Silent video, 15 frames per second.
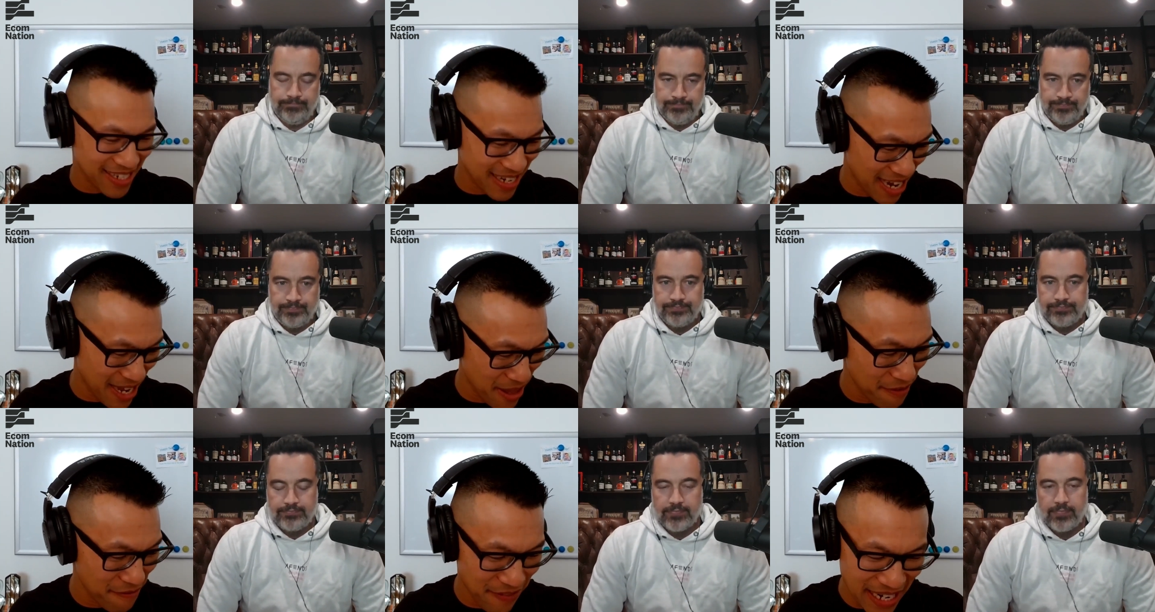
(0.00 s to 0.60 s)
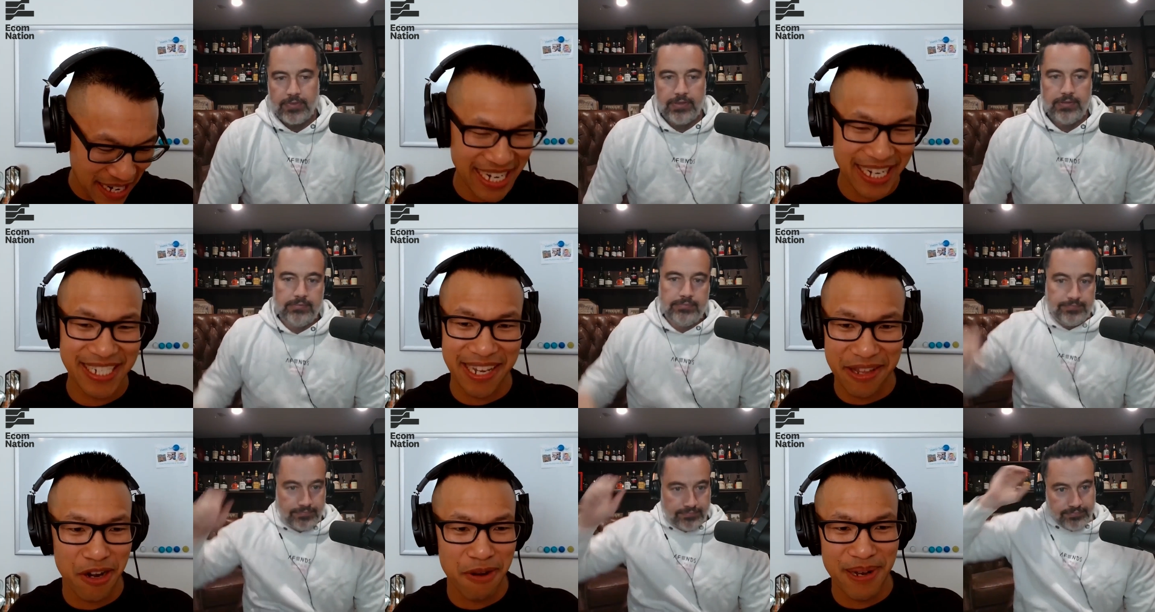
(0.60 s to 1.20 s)
Speaker 1: the
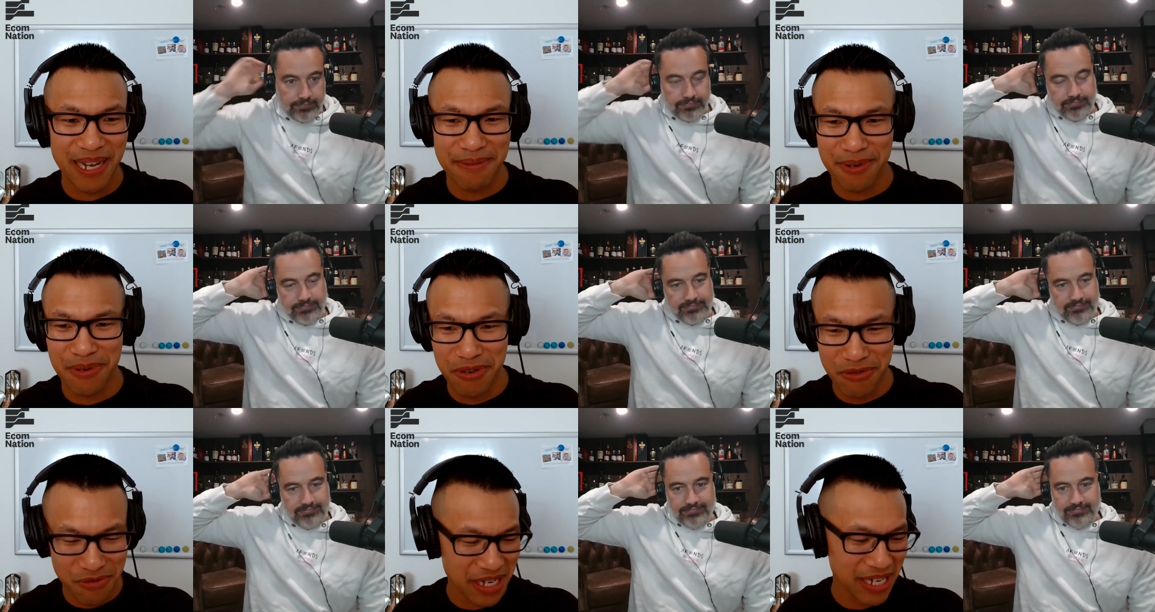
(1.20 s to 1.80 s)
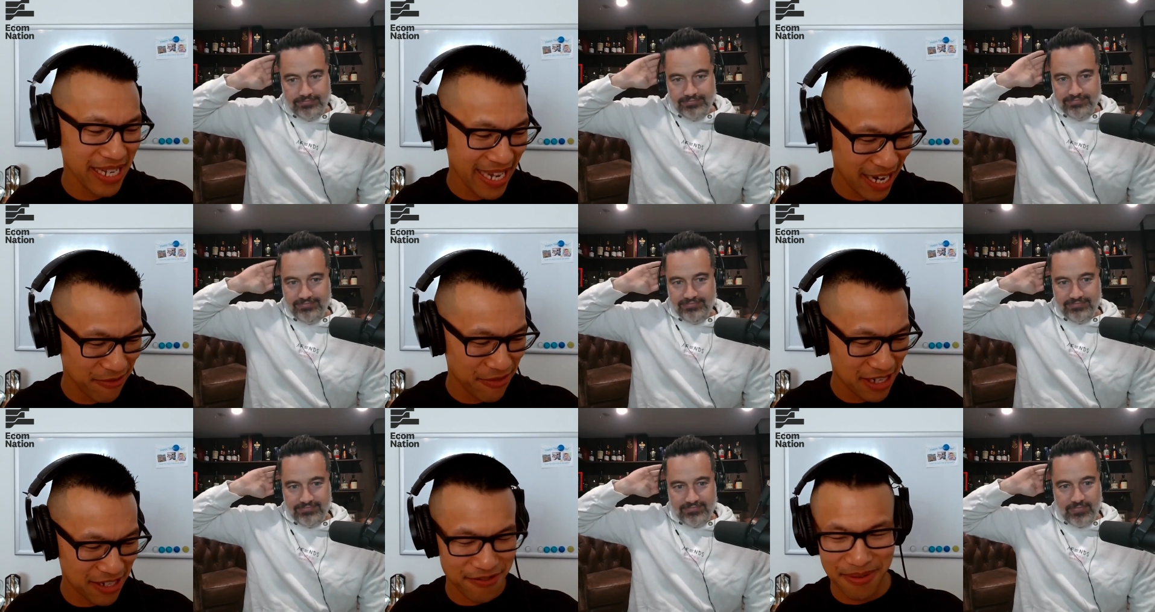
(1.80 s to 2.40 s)
VCs are the only people who really
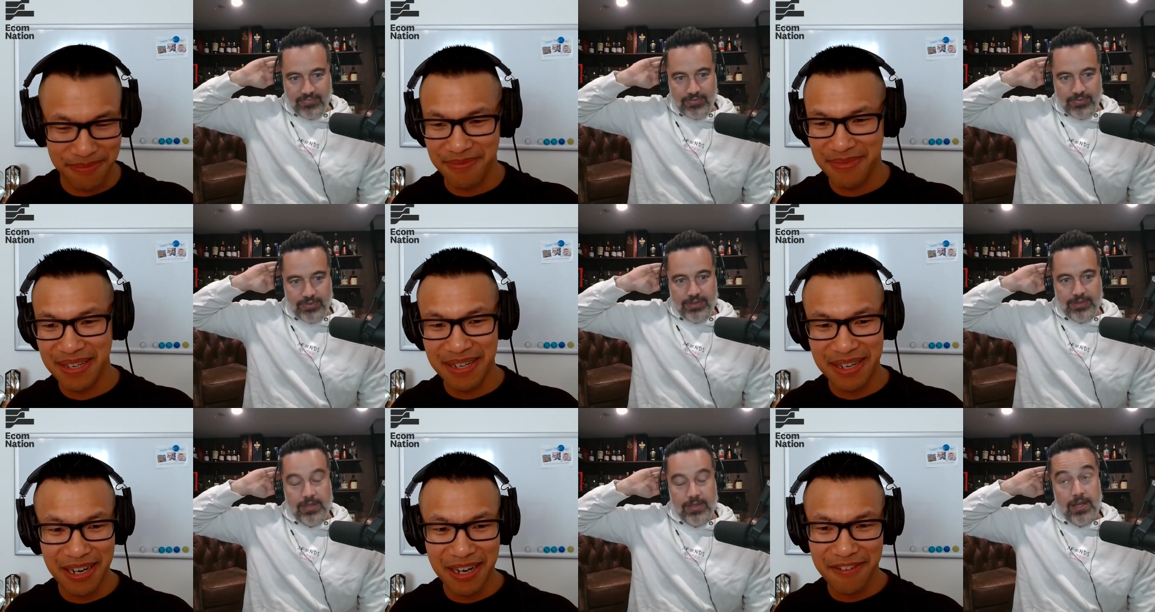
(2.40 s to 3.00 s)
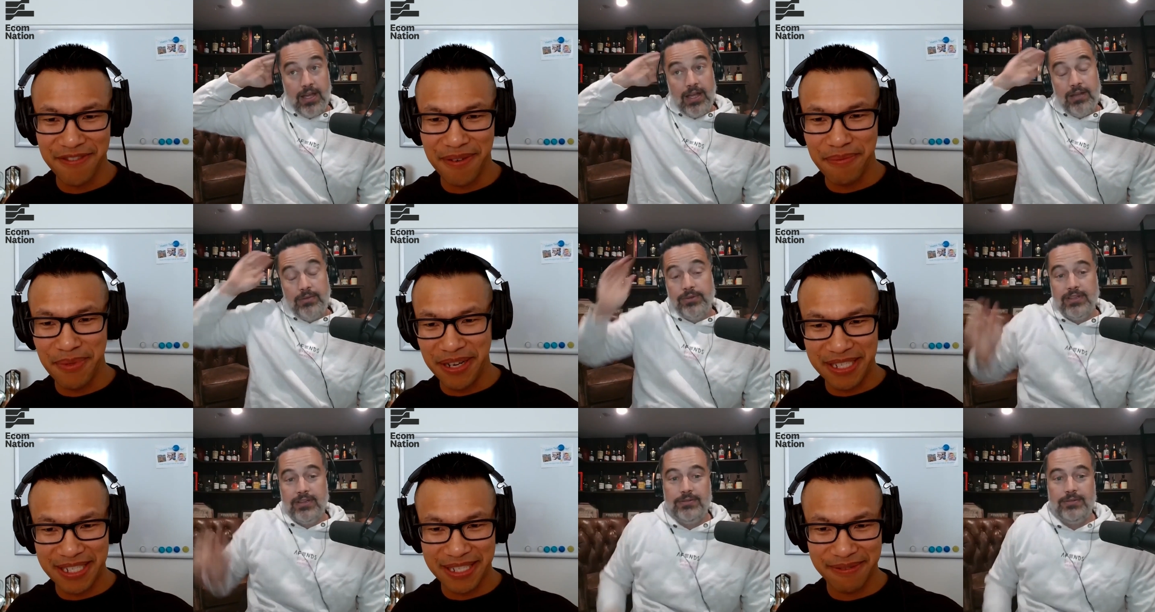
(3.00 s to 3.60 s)
get rich from
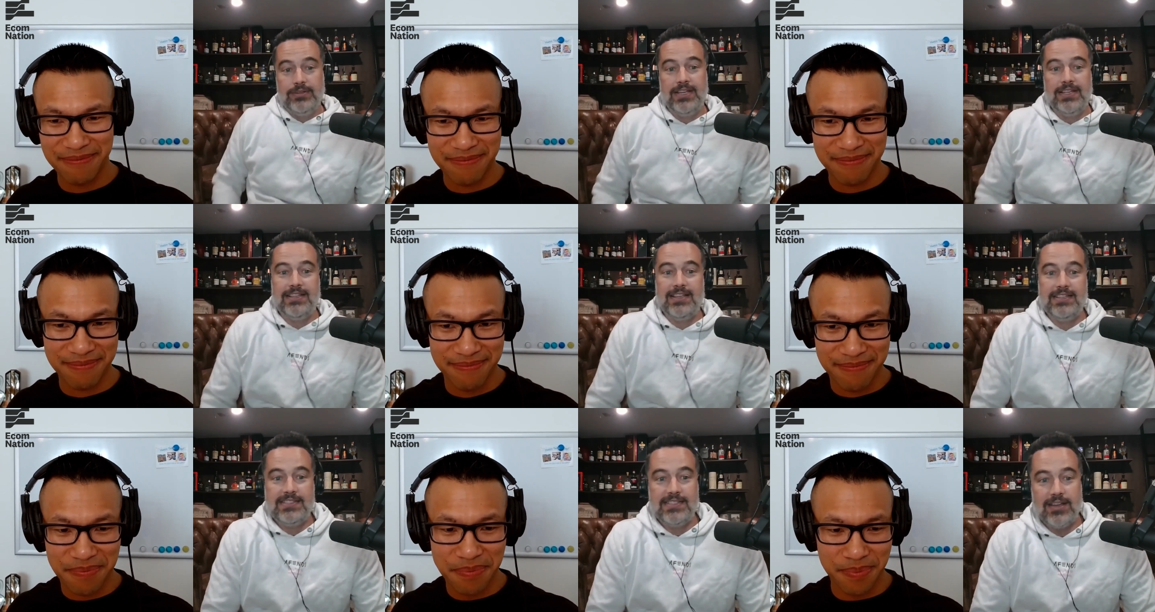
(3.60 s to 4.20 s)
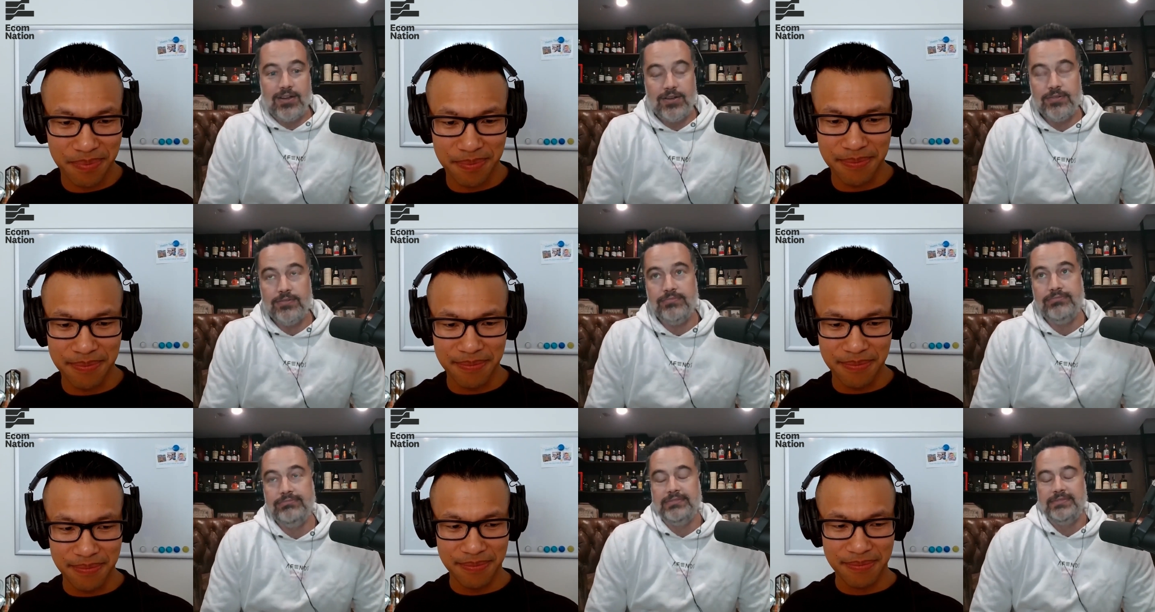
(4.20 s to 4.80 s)
Speaker 2: Oh, well, that, well, that that's the
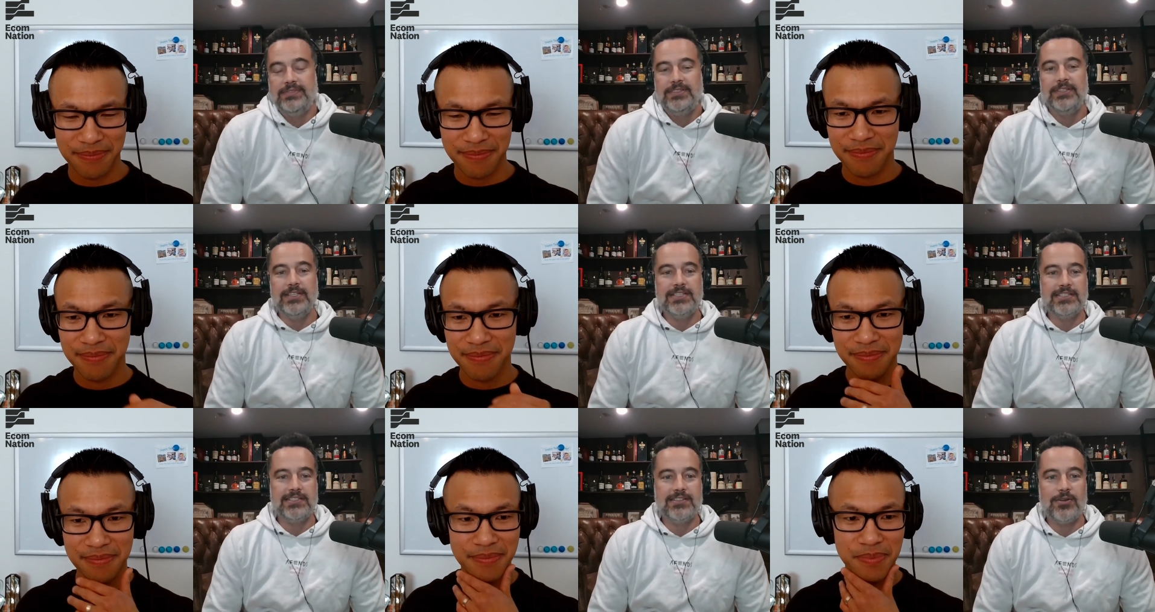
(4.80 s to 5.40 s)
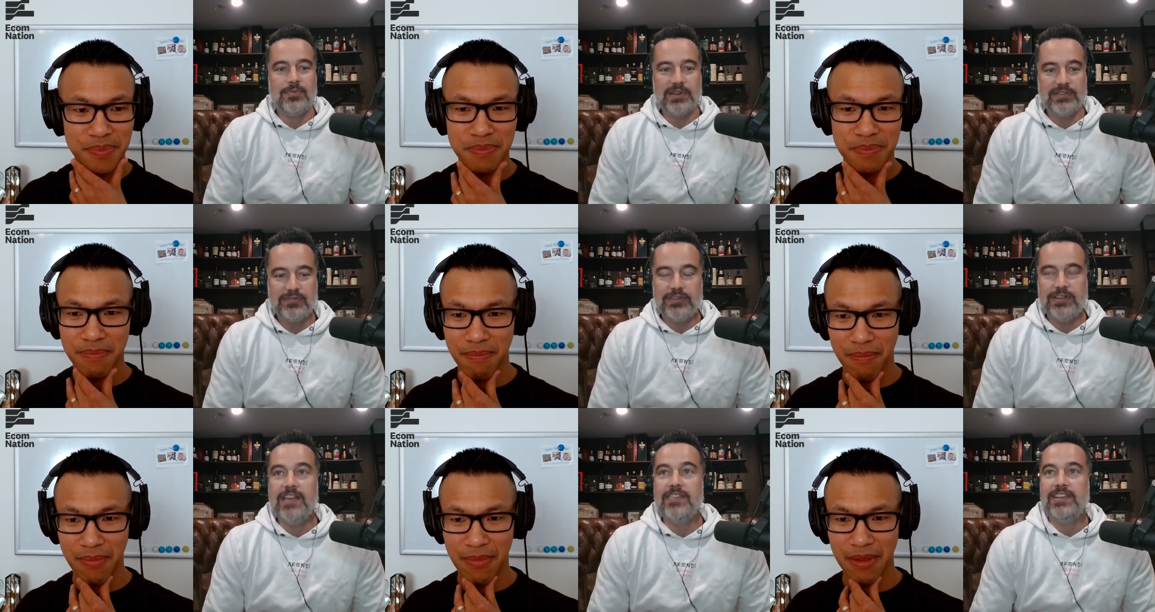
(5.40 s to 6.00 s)
whole. That's a
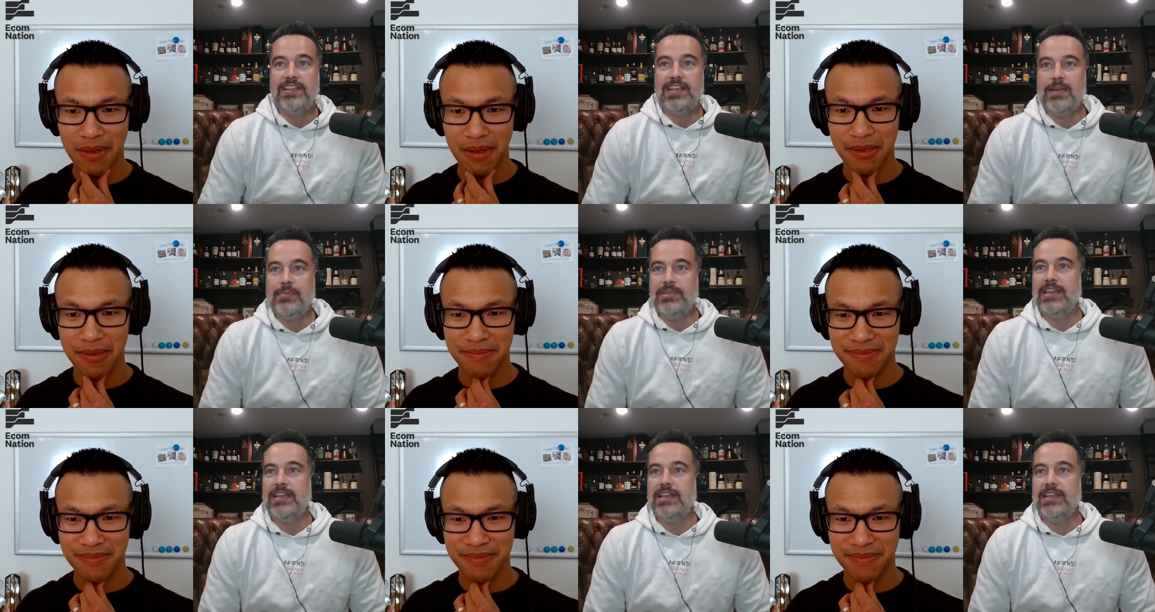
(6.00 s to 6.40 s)
topic for another day.